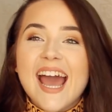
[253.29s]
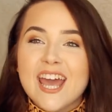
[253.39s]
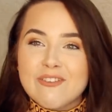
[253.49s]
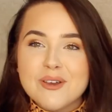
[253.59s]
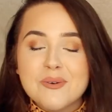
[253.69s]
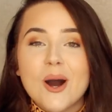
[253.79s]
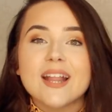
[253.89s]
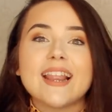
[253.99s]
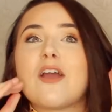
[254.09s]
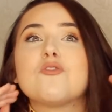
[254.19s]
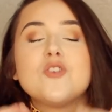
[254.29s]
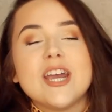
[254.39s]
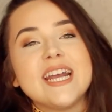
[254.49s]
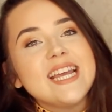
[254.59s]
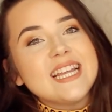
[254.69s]
if you want like
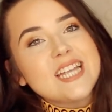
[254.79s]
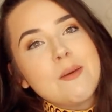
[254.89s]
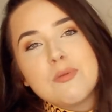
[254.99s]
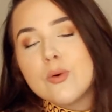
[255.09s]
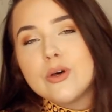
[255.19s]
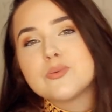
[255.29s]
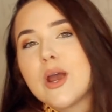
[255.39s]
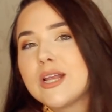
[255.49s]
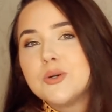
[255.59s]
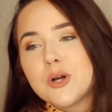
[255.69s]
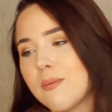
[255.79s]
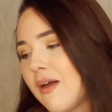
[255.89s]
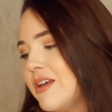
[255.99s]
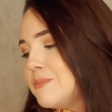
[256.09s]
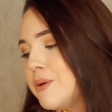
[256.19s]
really in-depth thoughts where I talk
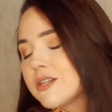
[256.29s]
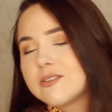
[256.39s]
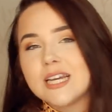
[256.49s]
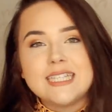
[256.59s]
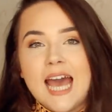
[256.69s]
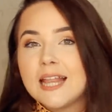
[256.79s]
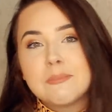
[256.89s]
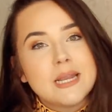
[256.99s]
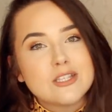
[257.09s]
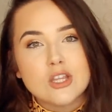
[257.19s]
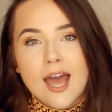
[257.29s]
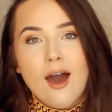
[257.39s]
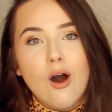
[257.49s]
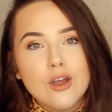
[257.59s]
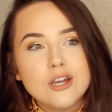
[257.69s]
about these books like ten minutes on
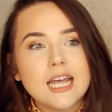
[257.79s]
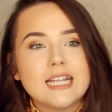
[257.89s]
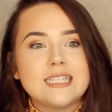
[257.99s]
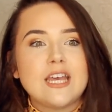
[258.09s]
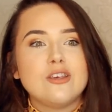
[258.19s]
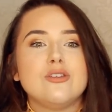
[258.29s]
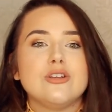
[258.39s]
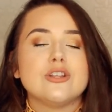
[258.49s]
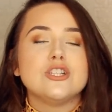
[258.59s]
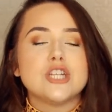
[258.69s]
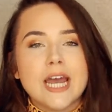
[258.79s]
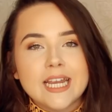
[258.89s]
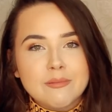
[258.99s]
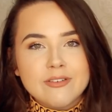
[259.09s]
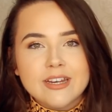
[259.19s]
their own and take you through the
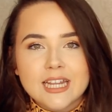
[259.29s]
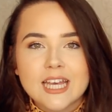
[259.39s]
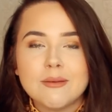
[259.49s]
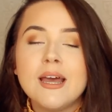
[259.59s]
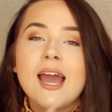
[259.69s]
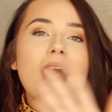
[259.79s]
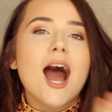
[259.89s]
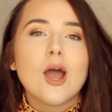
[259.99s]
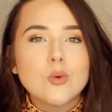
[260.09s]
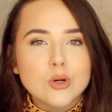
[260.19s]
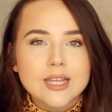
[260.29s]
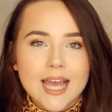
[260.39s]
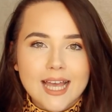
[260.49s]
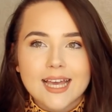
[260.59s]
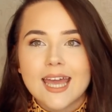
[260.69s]
journey of me reading them, I will
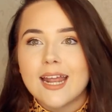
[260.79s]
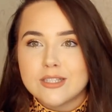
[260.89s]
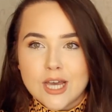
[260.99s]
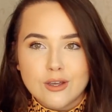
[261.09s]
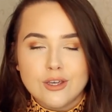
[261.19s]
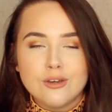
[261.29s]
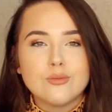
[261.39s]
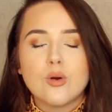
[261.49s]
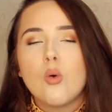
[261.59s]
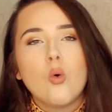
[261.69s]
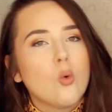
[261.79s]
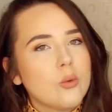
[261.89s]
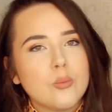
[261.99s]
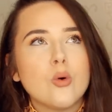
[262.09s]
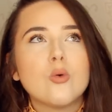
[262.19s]
link and I'll tell you all
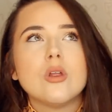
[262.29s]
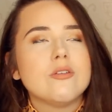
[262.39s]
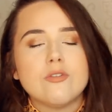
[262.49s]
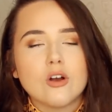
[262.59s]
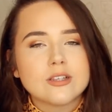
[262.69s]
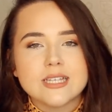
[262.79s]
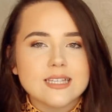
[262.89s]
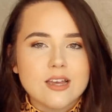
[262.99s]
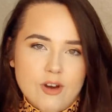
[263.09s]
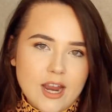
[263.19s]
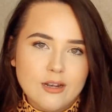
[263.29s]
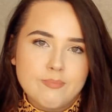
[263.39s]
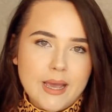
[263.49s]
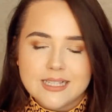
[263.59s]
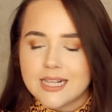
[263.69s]
of, all of the vlogs these are in,
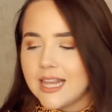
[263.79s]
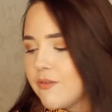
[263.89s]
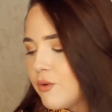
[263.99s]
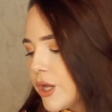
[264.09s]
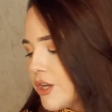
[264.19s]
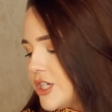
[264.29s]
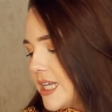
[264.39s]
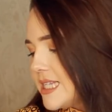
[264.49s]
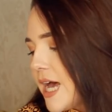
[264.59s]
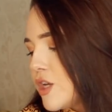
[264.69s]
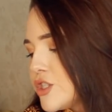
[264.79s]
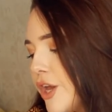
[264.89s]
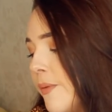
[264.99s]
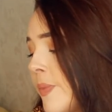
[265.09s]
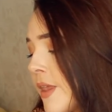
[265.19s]
basically, if you want to go check these out.
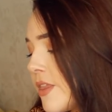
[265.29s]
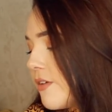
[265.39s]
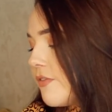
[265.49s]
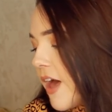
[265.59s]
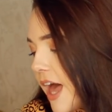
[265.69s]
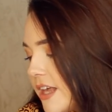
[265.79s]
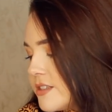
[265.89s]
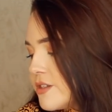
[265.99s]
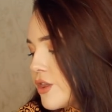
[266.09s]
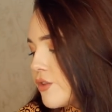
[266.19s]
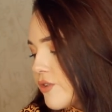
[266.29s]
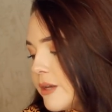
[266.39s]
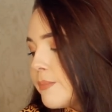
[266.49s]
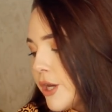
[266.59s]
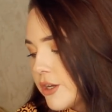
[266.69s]
So the first
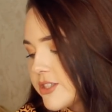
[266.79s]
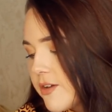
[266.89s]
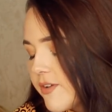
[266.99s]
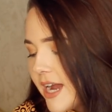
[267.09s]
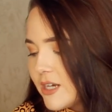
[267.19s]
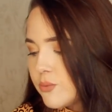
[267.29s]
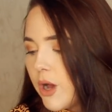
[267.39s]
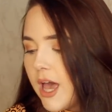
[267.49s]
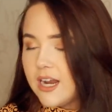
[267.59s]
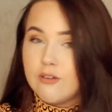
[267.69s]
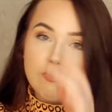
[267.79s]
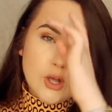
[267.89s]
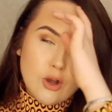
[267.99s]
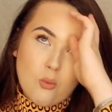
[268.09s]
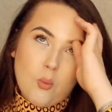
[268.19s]
three books I read were in a
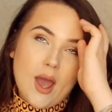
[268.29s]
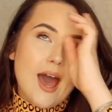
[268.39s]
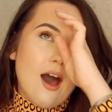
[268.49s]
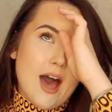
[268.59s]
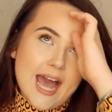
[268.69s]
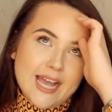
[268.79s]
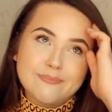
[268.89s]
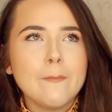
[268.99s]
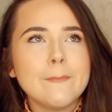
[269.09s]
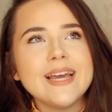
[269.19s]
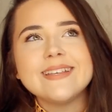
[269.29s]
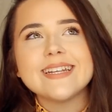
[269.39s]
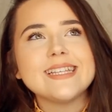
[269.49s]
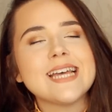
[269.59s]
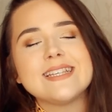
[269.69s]
vlog where I
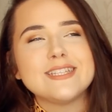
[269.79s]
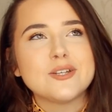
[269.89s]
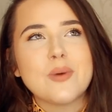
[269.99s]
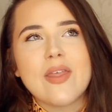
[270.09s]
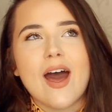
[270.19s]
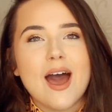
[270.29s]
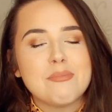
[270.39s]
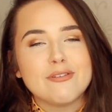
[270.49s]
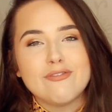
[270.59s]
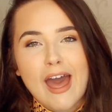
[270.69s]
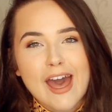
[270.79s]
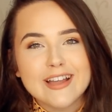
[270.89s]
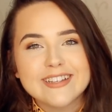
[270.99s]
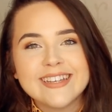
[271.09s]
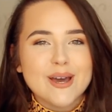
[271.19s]
basically tested whether I
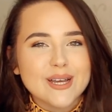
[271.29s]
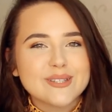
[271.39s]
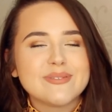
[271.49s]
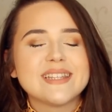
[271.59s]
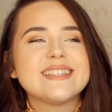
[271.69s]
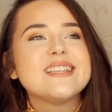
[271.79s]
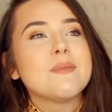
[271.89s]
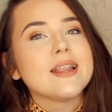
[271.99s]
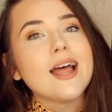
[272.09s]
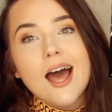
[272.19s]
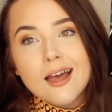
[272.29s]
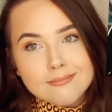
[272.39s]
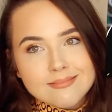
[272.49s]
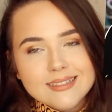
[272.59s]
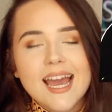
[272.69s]
preferred books with similar
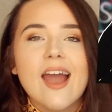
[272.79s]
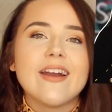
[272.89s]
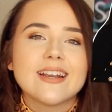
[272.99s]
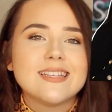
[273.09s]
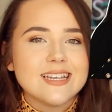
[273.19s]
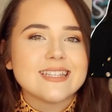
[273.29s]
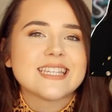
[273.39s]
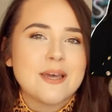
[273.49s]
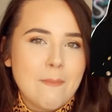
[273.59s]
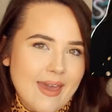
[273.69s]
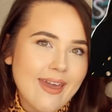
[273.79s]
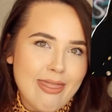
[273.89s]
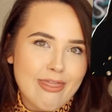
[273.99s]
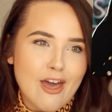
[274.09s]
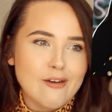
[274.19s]
characters to me
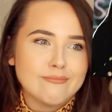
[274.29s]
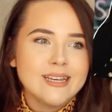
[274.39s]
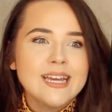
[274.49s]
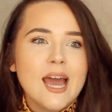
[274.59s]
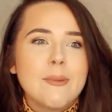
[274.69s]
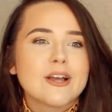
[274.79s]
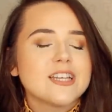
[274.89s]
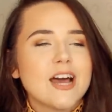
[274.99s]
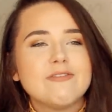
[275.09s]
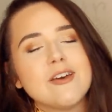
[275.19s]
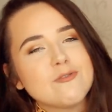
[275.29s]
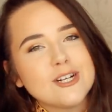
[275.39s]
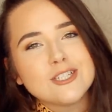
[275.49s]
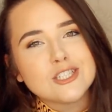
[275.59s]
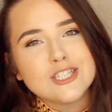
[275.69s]
in them, because I've never
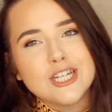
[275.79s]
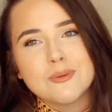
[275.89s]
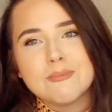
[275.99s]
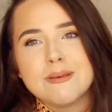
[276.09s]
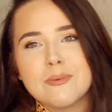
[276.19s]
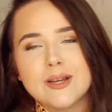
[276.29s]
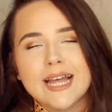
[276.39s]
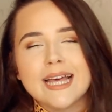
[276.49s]
understood when people are